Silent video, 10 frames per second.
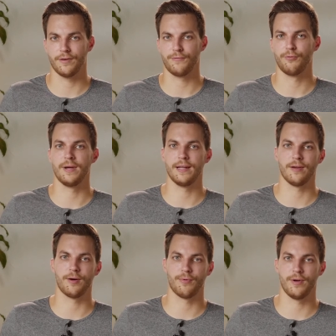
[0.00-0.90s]
of
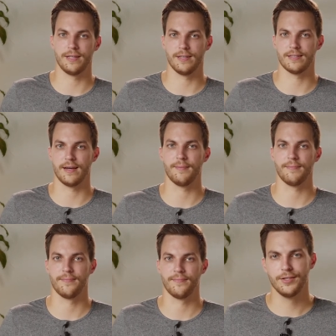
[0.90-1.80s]
remaining operating time.
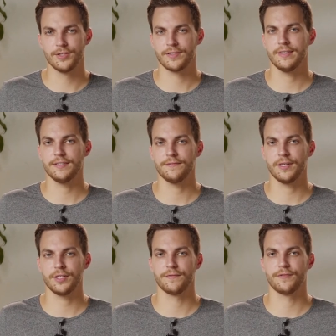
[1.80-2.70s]
Use this
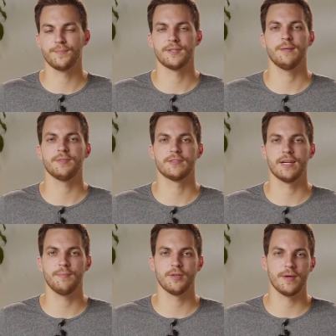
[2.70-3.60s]
function from time to
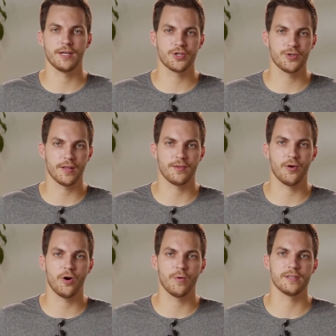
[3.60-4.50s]
time to make sure that you
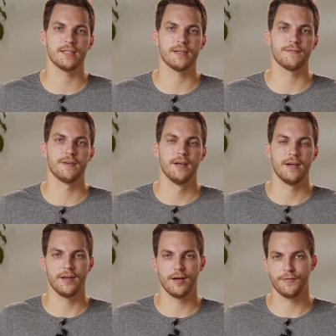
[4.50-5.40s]
always have
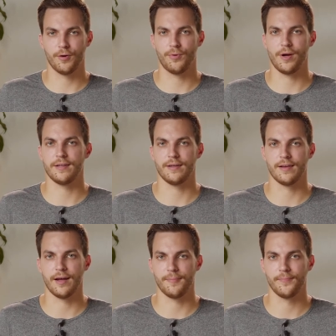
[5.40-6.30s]
enough operating
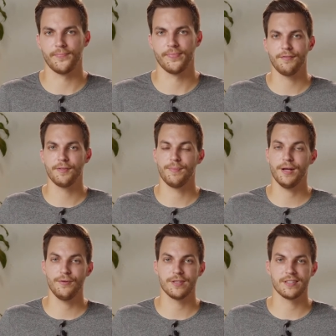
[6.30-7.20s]
time. If the
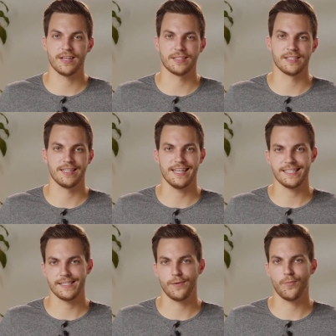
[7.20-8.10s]
battery status is
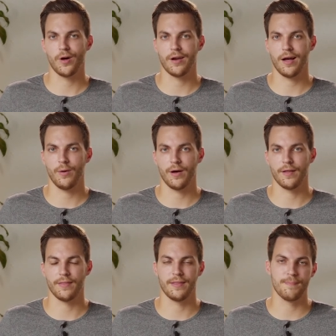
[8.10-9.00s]
less than 1 hour,
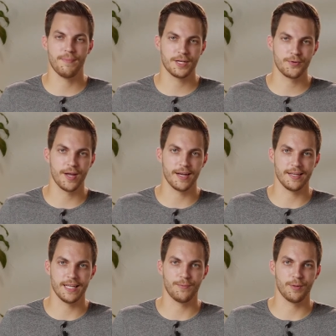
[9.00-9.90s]
the battery
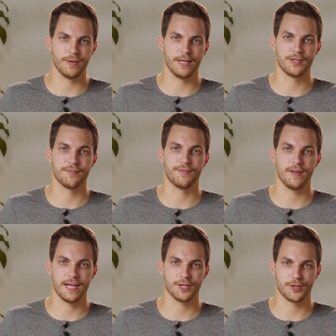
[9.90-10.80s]
LED will begin to
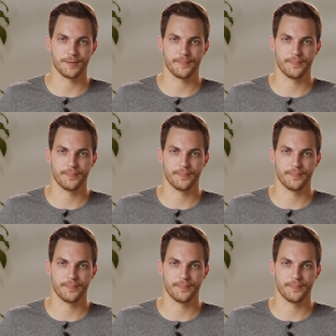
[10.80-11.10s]
flash.